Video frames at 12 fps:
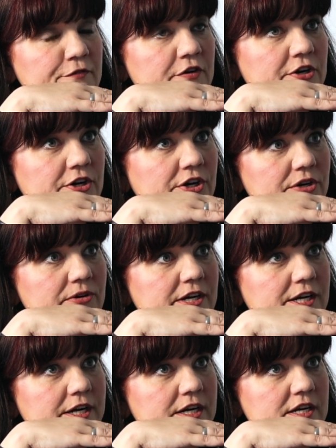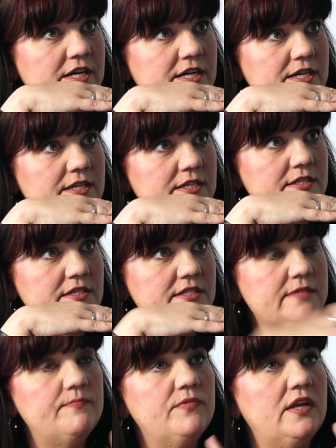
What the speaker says: for us.